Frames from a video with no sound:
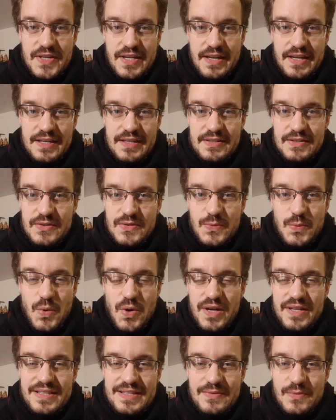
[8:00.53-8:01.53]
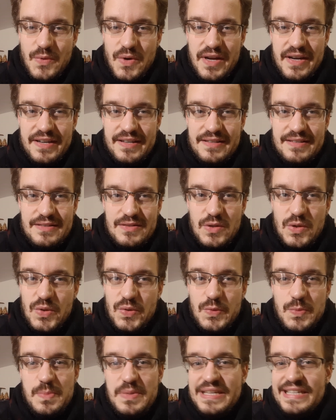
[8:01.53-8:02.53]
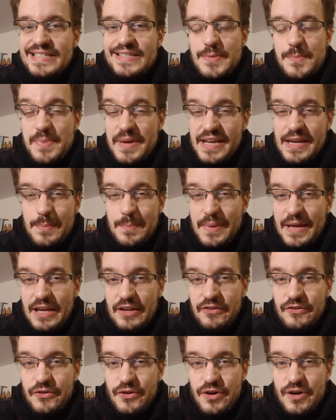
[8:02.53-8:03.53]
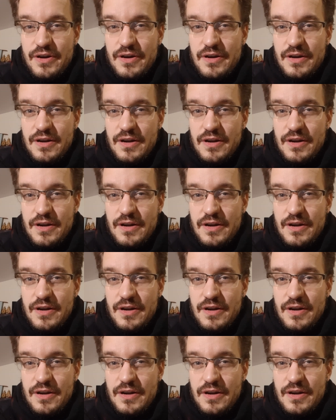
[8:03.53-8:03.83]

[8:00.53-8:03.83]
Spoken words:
And what could be the big picture?